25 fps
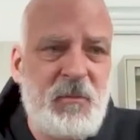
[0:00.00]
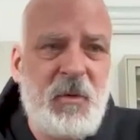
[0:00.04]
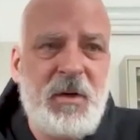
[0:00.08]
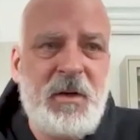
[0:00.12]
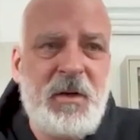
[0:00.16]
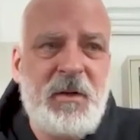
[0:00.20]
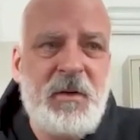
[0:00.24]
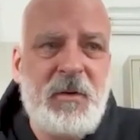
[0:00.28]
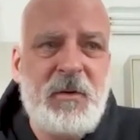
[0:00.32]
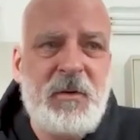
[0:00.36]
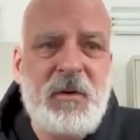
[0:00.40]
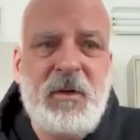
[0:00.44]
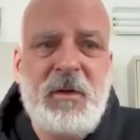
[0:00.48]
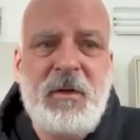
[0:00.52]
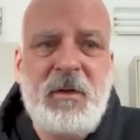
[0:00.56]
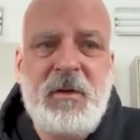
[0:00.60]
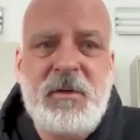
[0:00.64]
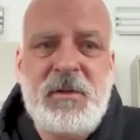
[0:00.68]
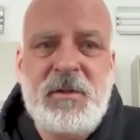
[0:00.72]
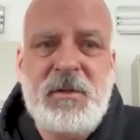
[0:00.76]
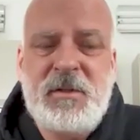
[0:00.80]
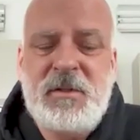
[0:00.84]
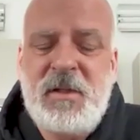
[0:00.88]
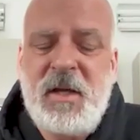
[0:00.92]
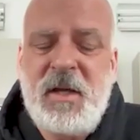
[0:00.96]
one in
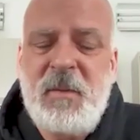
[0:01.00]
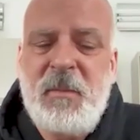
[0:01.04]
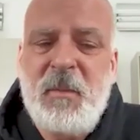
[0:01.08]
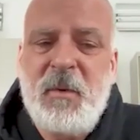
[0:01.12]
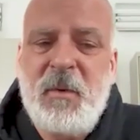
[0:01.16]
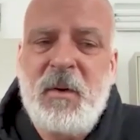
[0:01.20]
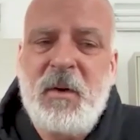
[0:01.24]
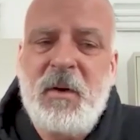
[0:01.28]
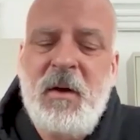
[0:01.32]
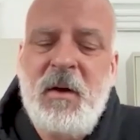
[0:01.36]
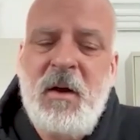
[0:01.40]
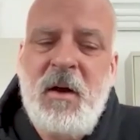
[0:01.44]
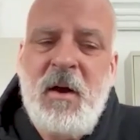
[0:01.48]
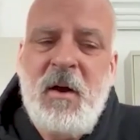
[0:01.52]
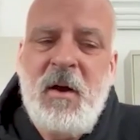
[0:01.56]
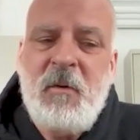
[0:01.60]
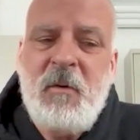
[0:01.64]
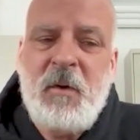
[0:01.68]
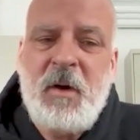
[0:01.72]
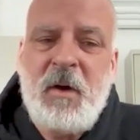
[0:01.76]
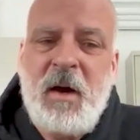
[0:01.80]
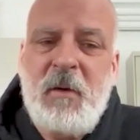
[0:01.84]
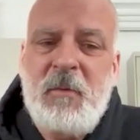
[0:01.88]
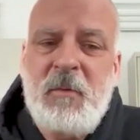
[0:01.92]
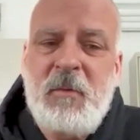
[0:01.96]
earlier December
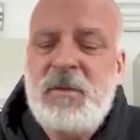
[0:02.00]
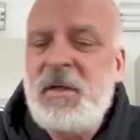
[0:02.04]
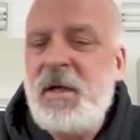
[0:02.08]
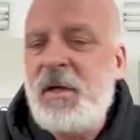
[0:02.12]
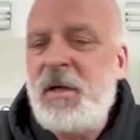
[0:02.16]
where I was